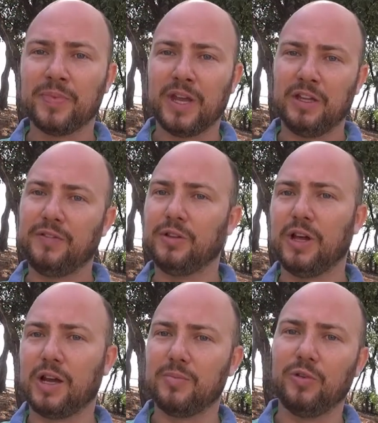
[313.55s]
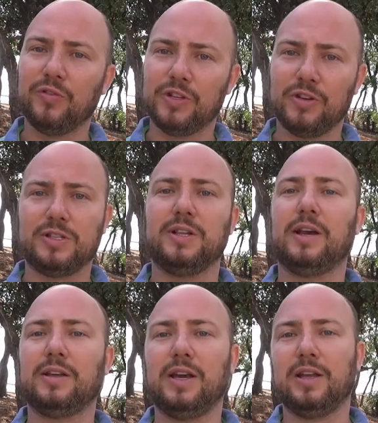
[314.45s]
And if you like more videos
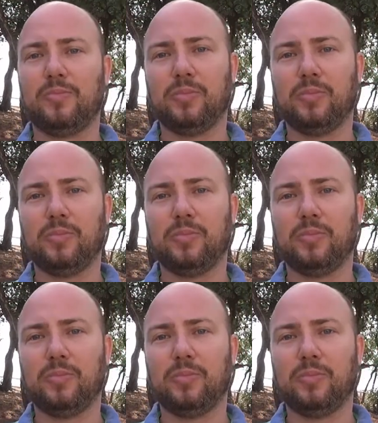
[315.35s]
like that,